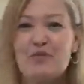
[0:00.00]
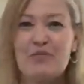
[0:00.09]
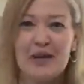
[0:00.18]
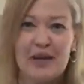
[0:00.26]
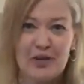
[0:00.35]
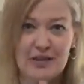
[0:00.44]

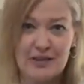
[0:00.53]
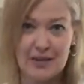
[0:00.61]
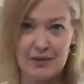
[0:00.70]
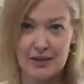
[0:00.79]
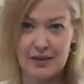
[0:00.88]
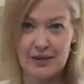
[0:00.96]
But I always
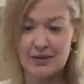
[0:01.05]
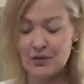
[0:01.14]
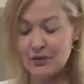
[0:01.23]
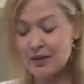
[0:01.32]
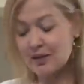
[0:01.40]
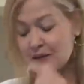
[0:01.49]
am at the end of the
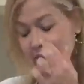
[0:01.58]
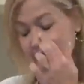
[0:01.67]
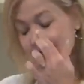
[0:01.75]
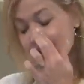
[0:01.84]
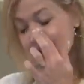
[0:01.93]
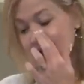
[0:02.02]
week,
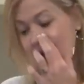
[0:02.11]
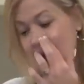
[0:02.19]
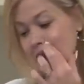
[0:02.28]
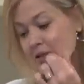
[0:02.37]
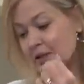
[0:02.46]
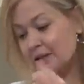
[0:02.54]
so
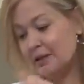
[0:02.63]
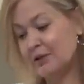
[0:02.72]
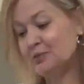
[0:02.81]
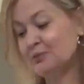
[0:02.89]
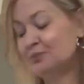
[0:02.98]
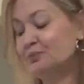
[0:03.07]
that's not
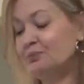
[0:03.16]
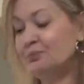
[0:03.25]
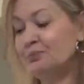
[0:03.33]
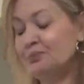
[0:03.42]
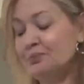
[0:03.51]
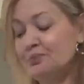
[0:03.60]
new.
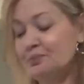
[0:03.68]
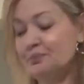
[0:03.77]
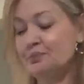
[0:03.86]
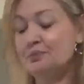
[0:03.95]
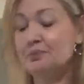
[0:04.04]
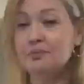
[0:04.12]

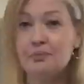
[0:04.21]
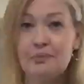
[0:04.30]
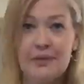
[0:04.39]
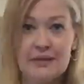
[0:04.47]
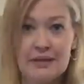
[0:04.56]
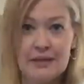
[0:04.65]

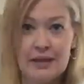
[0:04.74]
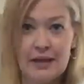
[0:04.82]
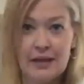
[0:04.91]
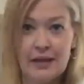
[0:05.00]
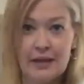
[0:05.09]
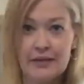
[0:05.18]
Busy day
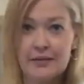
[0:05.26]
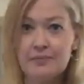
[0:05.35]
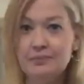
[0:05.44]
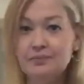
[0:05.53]
ahead.